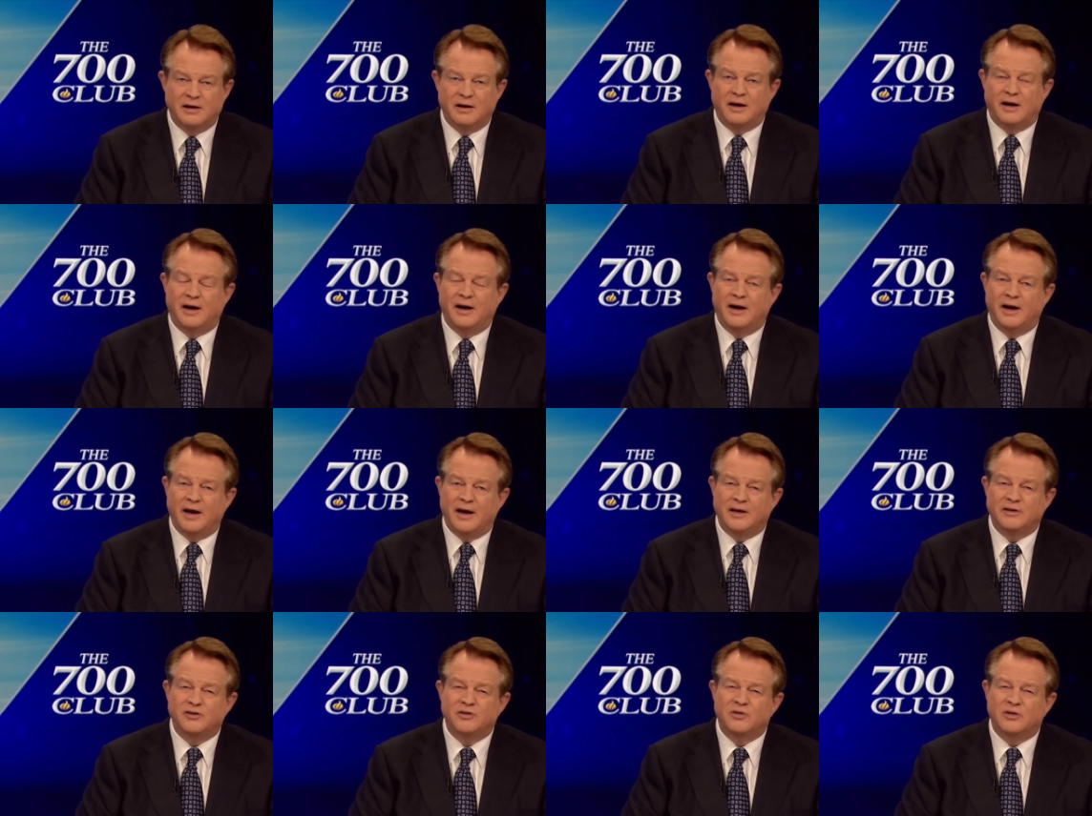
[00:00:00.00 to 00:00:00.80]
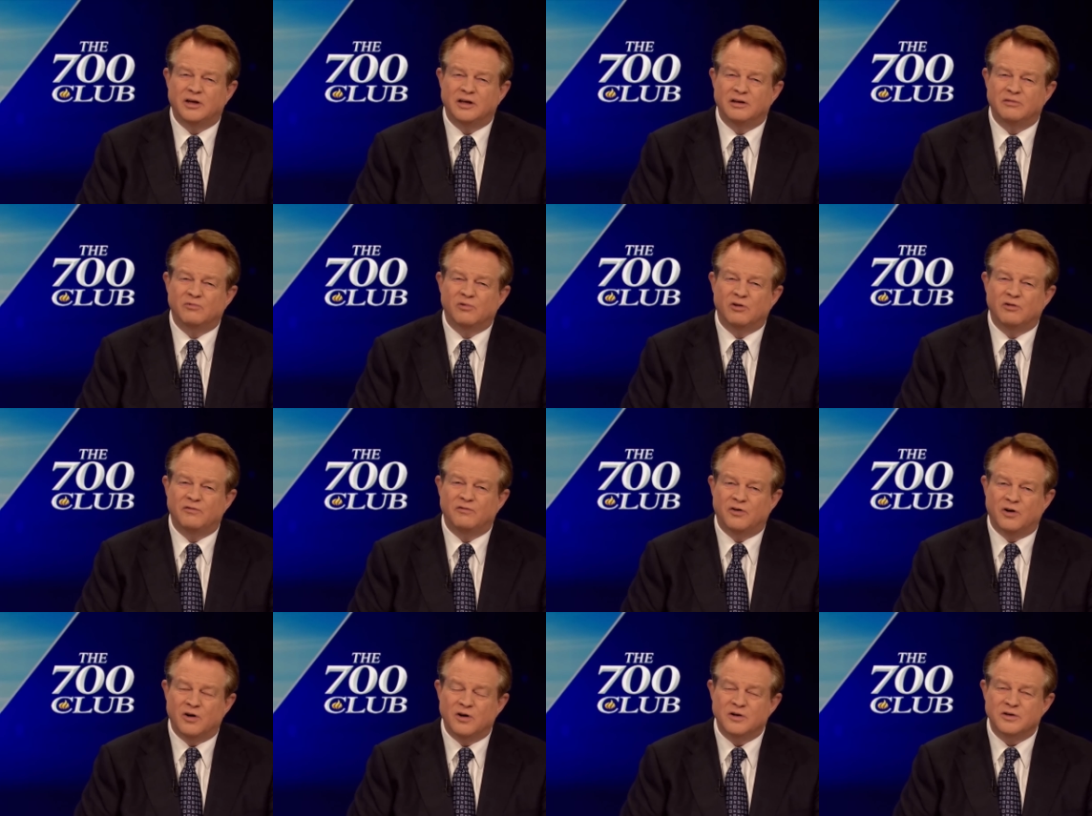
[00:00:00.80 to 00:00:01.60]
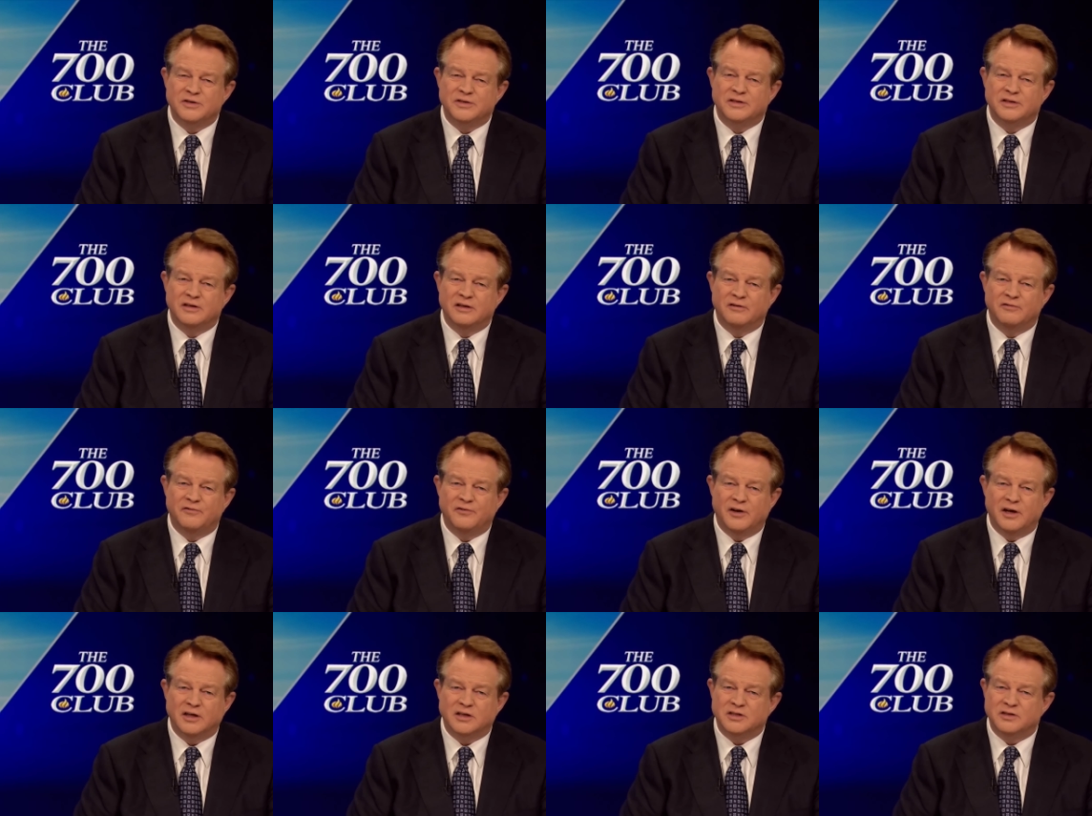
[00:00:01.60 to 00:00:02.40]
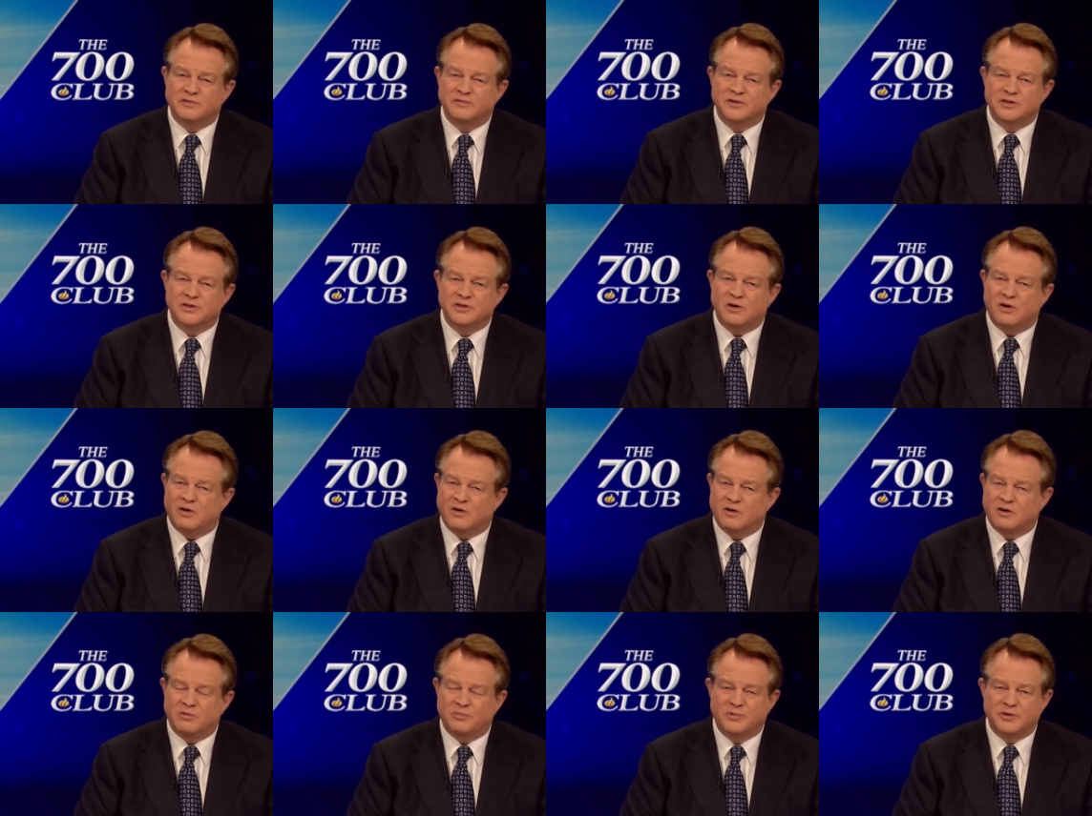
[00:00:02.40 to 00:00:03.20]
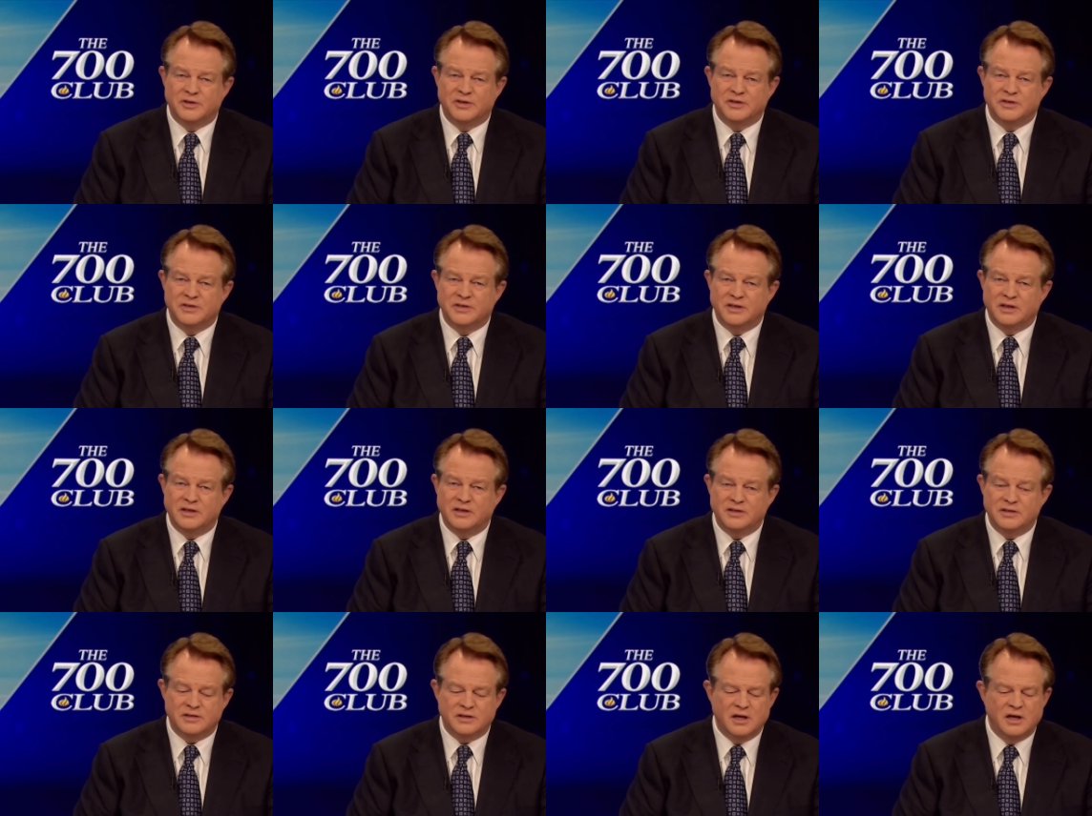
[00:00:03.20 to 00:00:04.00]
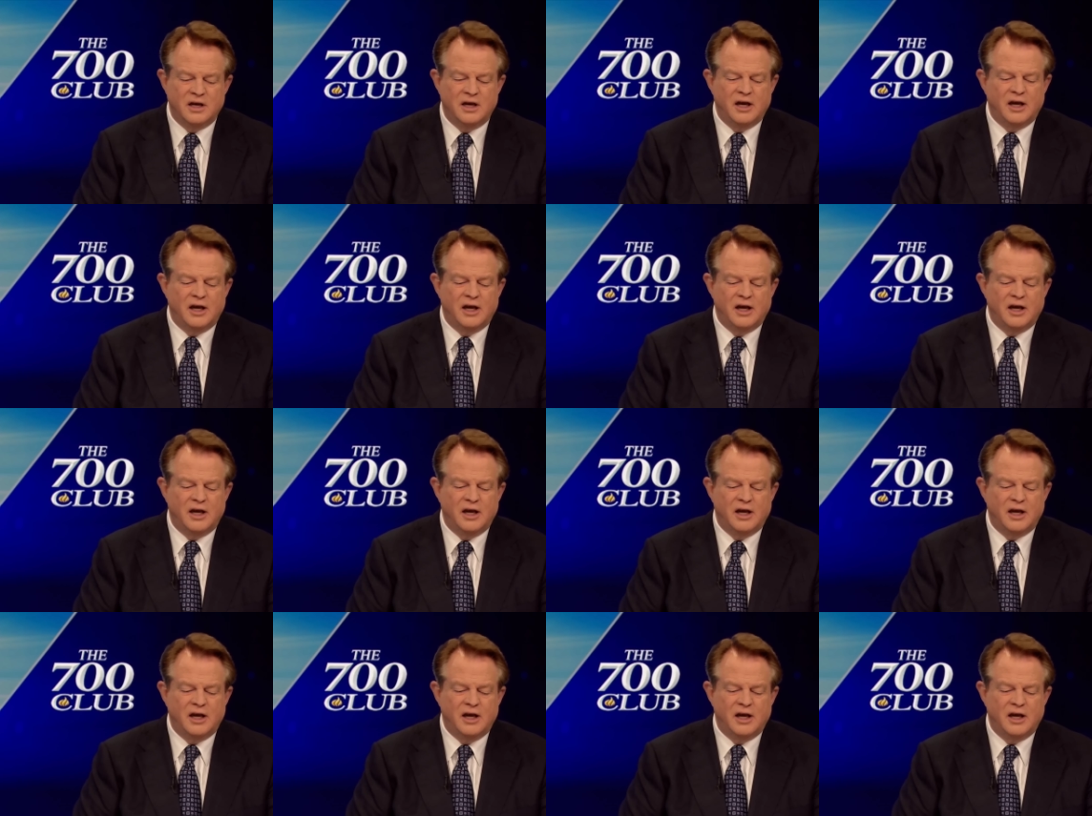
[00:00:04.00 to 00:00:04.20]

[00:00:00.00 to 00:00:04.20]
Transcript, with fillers: uh, and you can reverse the effects of this horrible disease.